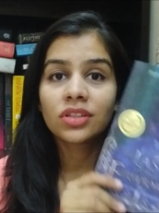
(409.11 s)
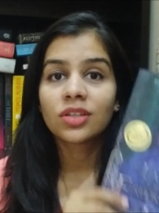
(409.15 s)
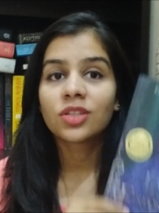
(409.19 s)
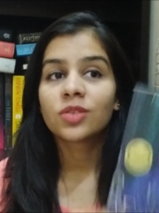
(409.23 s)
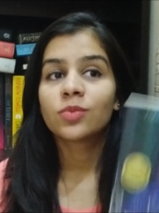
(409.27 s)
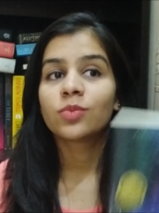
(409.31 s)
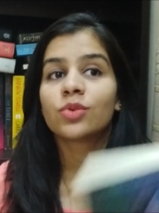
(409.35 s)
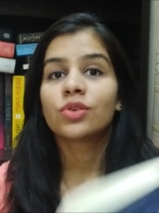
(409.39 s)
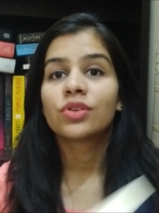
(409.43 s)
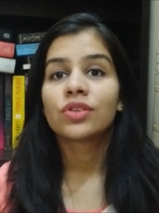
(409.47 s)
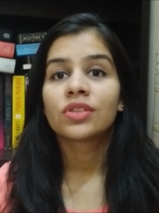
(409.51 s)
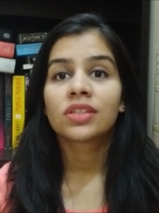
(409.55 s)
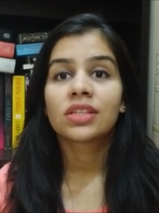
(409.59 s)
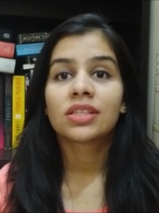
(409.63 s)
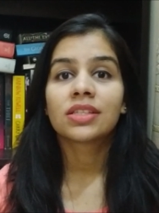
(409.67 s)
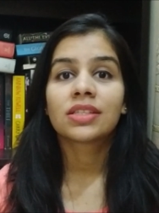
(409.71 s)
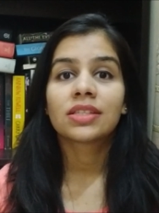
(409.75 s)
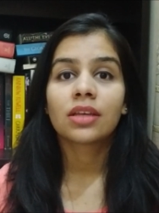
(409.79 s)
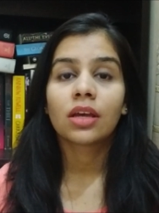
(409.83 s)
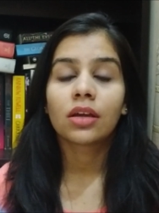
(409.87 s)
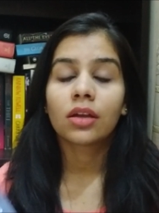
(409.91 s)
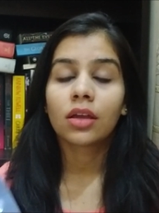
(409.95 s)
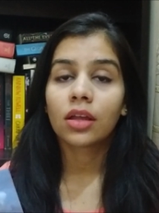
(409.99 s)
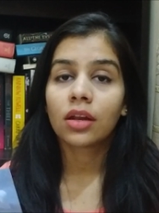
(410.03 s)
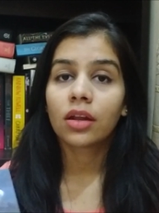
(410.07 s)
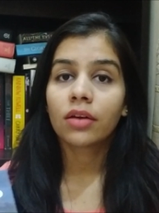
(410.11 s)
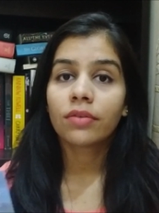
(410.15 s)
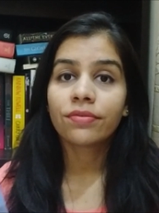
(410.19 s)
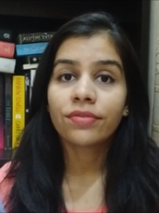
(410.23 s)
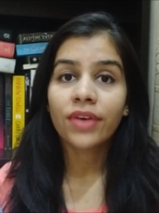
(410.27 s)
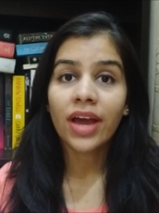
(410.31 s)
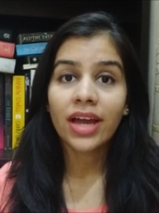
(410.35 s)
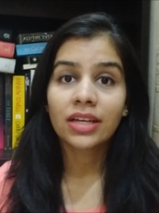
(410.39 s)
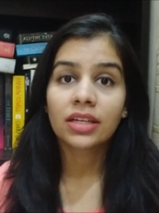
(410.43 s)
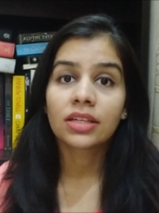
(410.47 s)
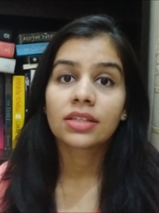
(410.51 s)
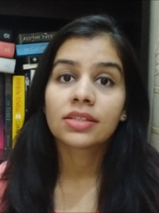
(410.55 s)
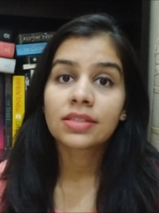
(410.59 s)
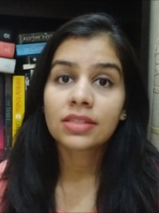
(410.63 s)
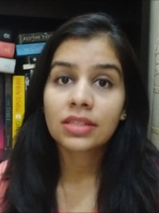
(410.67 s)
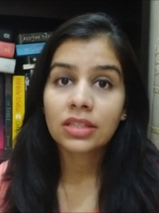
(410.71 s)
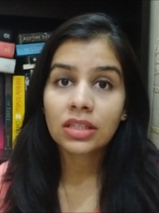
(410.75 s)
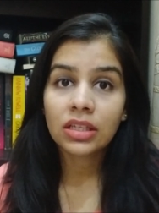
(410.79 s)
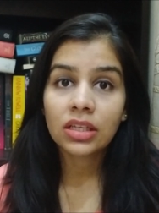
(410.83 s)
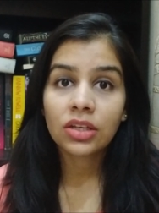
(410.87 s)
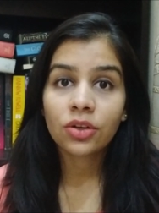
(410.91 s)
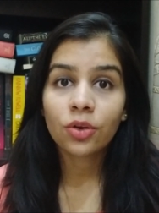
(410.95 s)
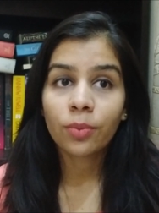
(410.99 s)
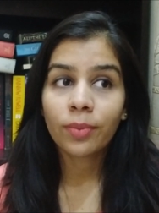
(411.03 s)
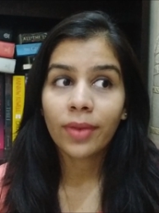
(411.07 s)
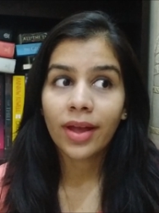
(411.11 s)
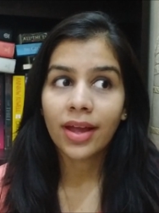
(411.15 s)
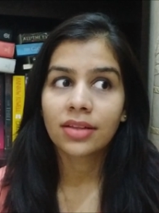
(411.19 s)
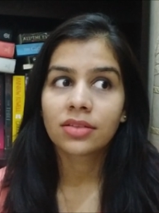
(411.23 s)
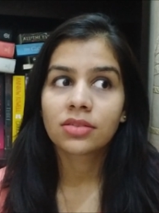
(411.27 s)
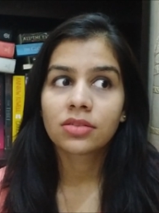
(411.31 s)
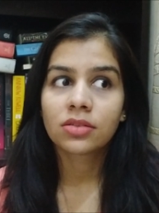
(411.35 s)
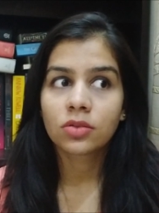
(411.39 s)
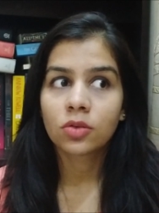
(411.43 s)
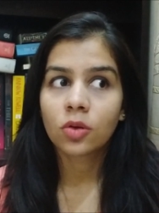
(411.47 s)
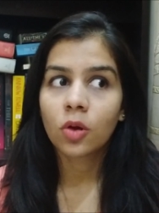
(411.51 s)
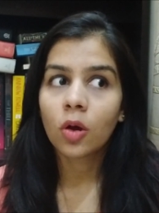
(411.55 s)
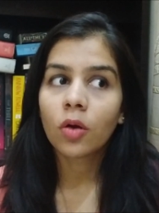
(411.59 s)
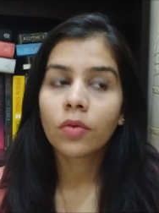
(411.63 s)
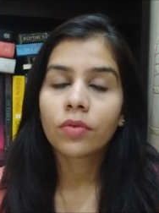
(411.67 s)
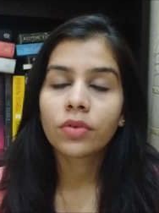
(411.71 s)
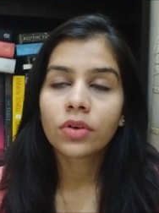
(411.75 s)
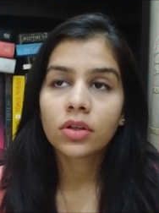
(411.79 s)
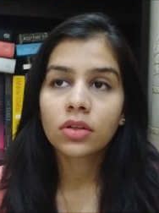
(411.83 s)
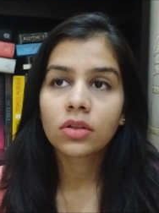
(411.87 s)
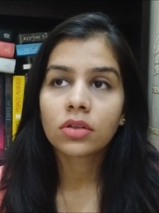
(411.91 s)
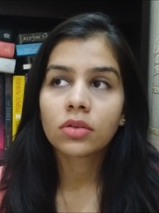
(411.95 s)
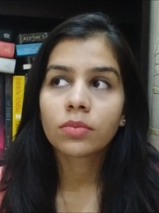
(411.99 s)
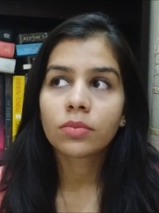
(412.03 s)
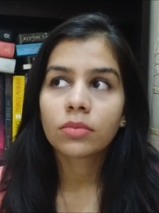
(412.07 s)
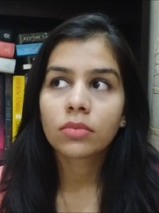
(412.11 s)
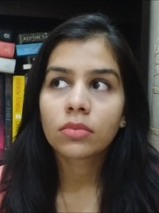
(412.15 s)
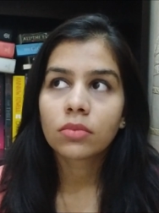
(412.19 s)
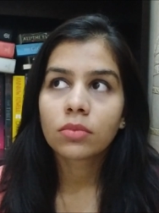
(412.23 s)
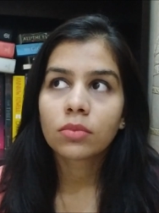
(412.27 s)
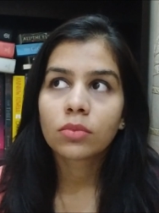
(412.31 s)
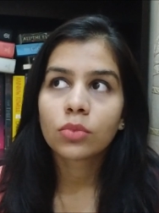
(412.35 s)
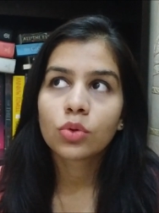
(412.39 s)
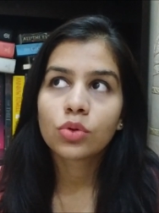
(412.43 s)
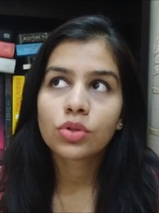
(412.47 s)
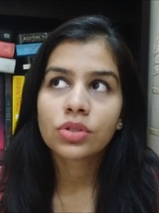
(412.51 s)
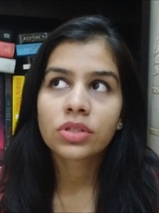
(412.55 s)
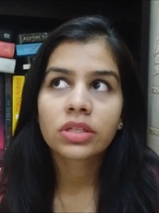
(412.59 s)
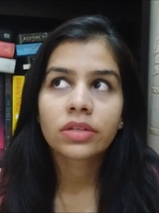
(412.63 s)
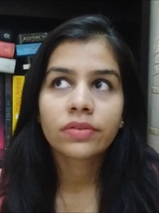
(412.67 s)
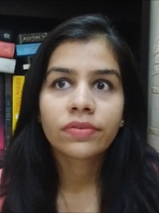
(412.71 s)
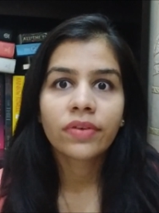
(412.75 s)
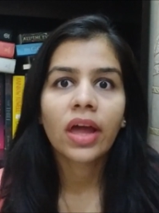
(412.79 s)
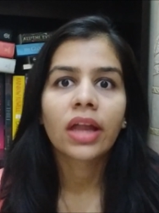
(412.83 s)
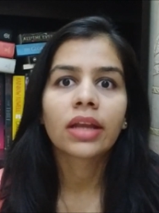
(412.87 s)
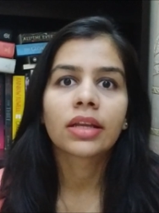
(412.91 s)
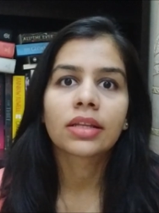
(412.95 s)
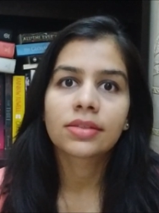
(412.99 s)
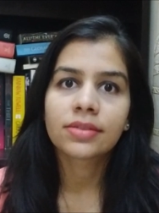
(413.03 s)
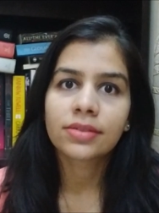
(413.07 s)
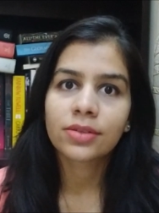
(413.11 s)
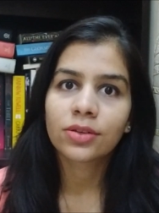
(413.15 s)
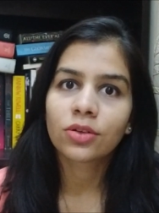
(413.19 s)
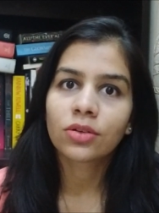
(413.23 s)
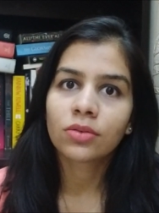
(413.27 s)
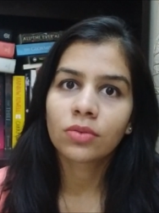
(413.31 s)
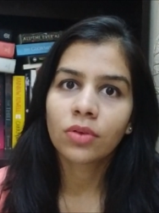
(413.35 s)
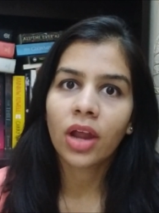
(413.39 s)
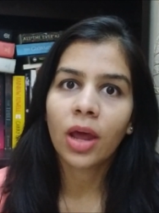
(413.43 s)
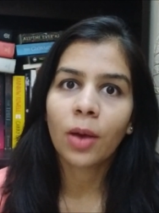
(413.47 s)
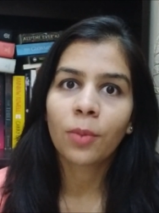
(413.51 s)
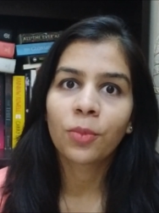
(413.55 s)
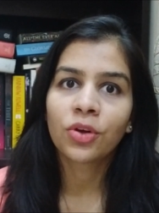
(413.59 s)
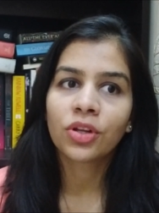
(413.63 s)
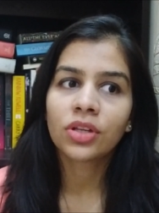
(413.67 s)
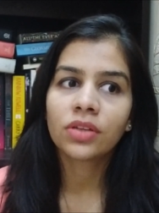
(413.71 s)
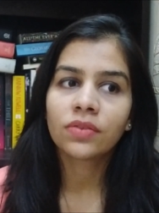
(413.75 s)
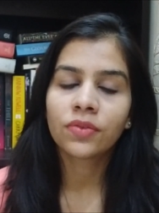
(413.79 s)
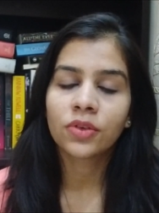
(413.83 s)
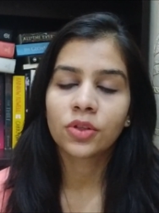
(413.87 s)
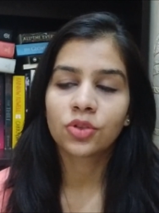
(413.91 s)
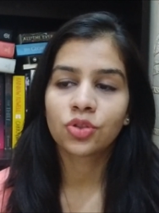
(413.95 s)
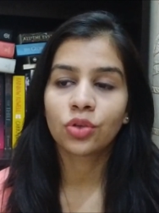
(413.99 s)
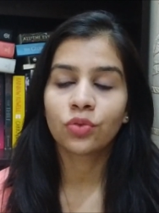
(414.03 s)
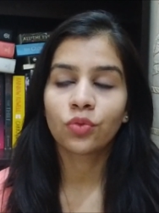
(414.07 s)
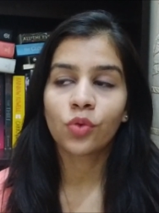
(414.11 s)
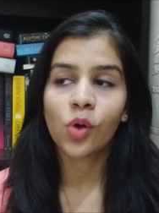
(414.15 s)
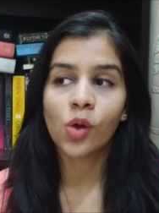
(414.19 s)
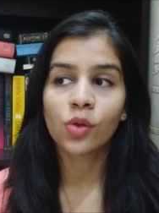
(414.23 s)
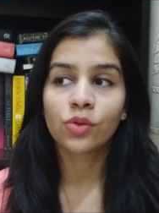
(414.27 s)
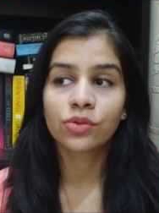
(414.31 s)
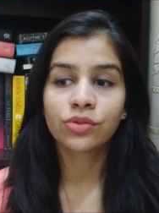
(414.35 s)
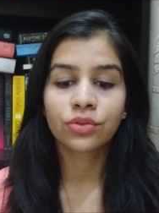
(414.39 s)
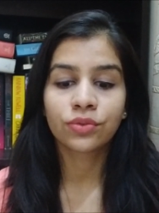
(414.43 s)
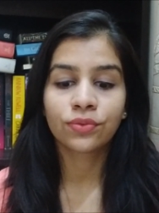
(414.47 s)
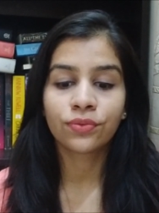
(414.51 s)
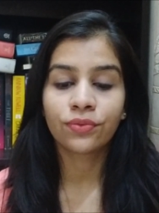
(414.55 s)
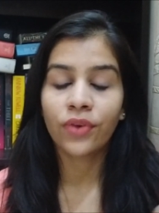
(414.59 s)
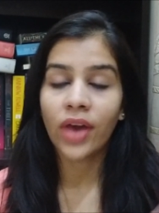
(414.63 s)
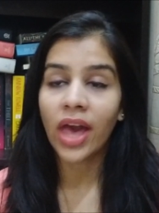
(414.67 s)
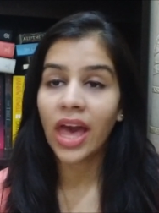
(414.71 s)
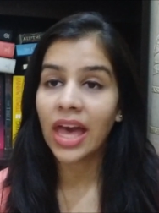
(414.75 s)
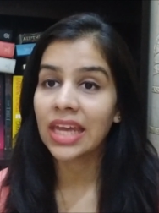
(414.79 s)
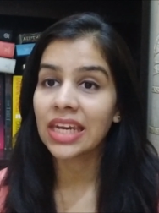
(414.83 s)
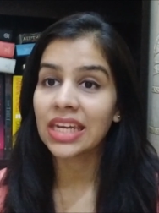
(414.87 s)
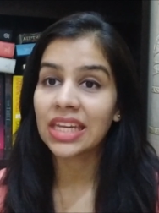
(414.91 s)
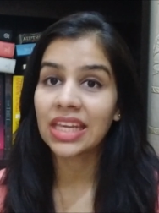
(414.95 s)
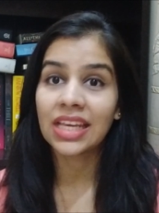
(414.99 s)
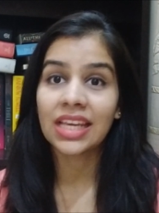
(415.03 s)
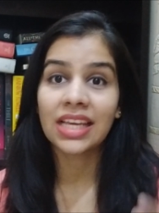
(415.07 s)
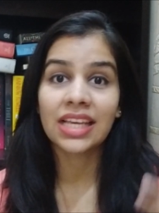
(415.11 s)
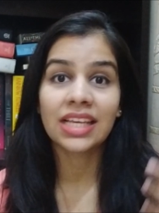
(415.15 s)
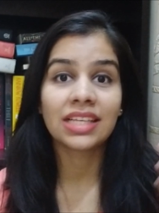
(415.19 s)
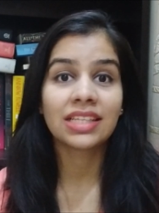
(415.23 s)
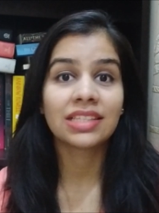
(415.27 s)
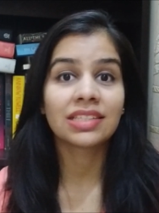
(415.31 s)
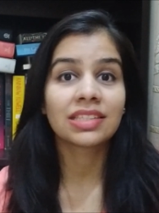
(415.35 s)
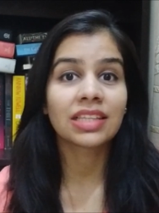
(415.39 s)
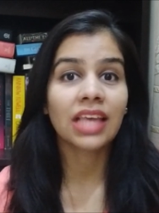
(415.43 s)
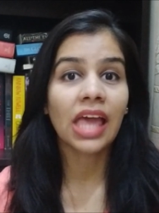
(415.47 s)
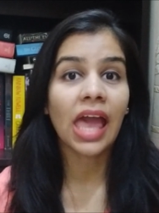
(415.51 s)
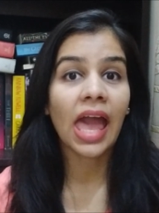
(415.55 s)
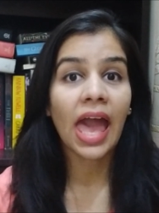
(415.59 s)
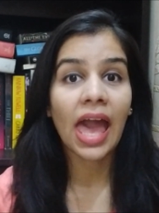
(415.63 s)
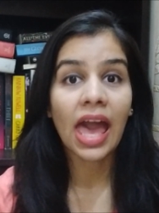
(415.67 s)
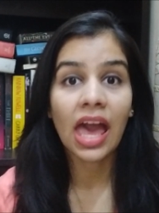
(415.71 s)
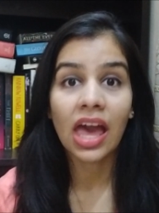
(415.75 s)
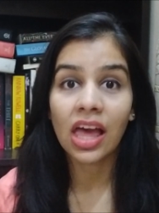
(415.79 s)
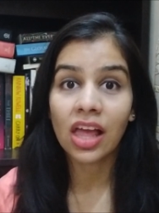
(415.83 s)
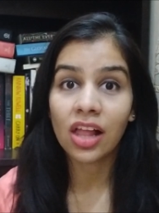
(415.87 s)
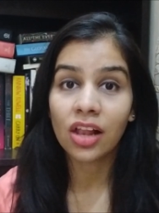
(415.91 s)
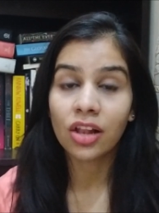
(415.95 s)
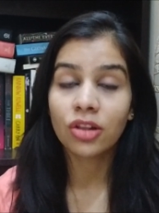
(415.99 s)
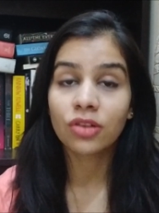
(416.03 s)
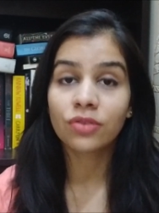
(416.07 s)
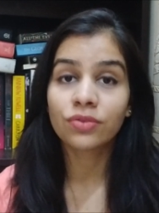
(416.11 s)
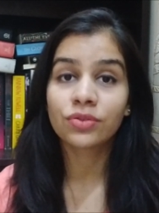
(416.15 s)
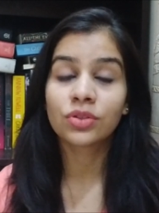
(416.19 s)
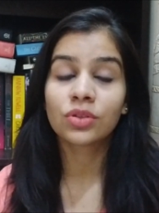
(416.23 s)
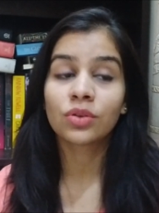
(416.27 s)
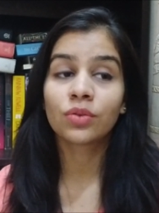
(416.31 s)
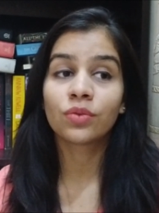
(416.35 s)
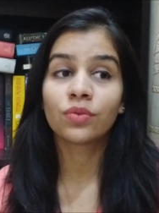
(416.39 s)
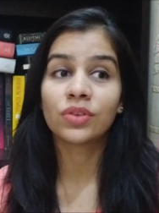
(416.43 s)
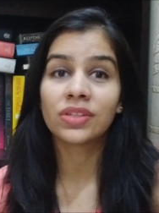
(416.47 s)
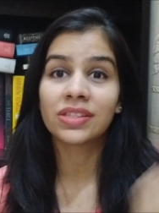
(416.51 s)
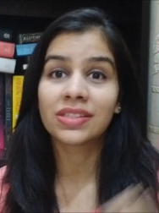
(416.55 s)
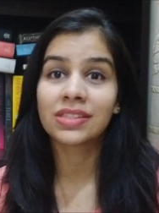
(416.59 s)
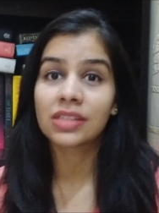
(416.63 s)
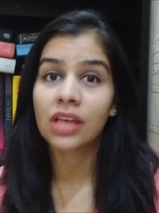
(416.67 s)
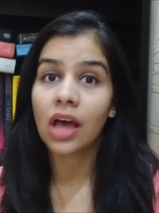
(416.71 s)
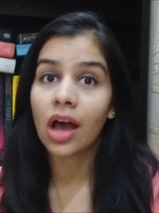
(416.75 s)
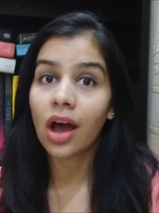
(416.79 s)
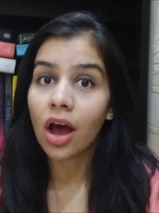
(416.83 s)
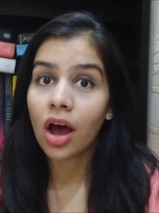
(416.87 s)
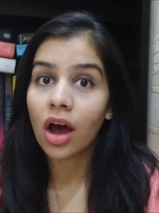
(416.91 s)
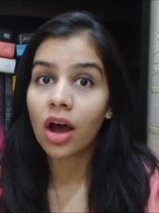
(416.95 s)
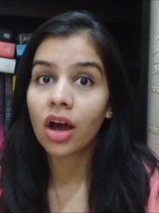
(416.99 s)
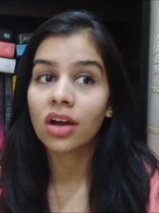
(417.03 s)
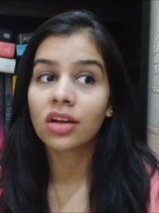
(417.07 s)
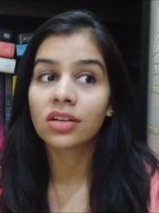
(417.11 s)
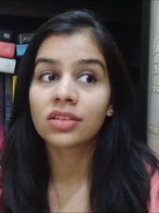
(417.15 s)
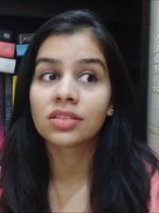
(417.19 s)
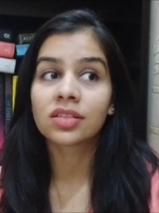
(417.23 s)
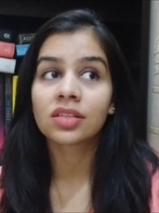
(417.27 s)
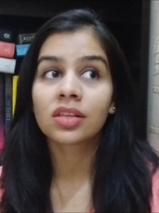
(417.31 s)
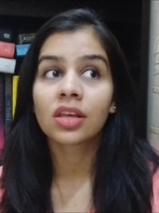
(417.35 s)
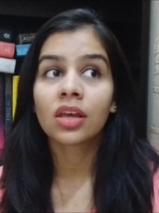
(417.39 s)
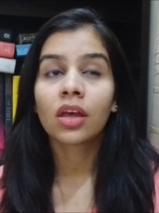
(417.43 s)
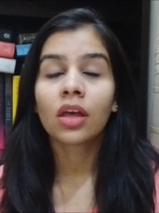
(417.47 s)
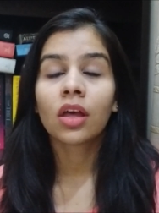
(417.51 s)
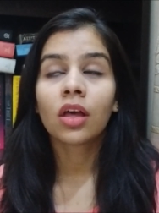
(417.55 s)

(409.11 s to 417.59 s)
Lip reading: This book is again a fantasy romance novel, mostly fantasy novel, which involves fairies, elves, wizards,